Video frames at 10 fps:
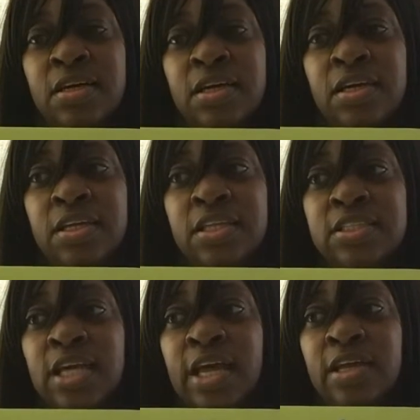and it's
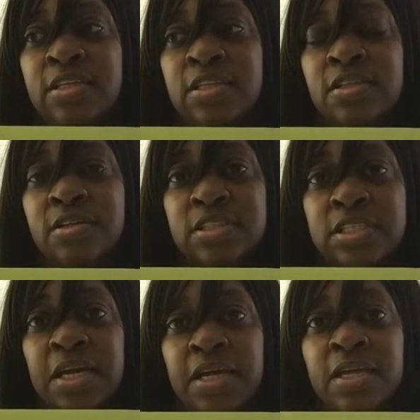a
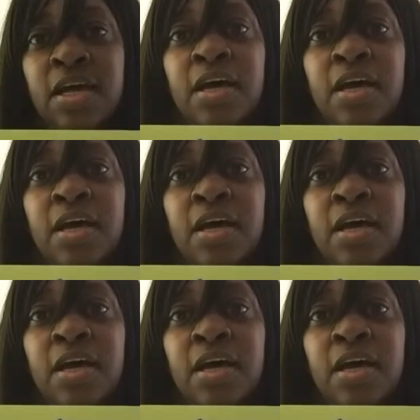Thursday,